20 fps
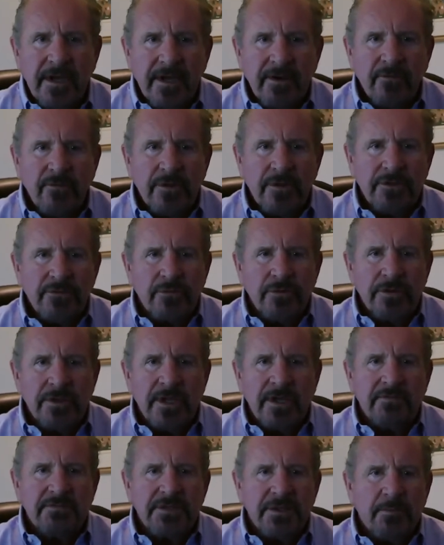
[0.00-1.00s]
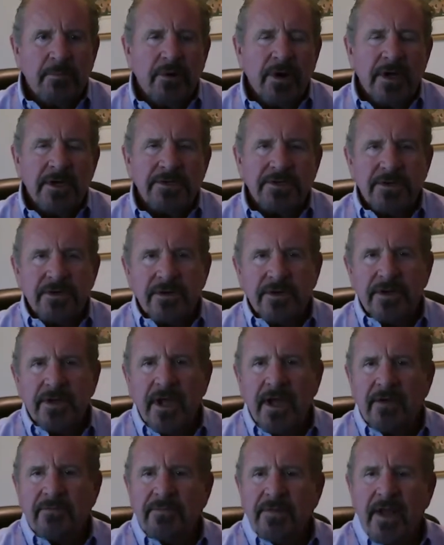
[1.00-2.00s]
which relieves the pressure. You
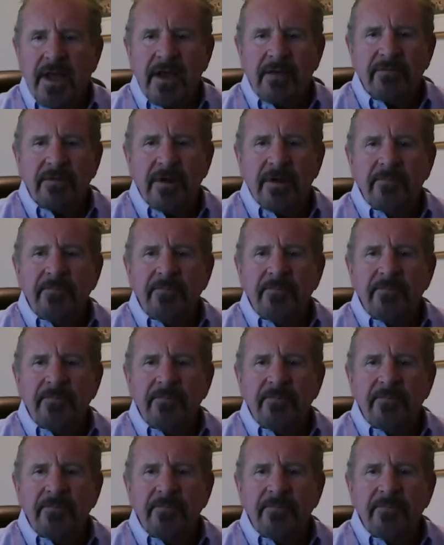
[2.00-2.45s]
have to have a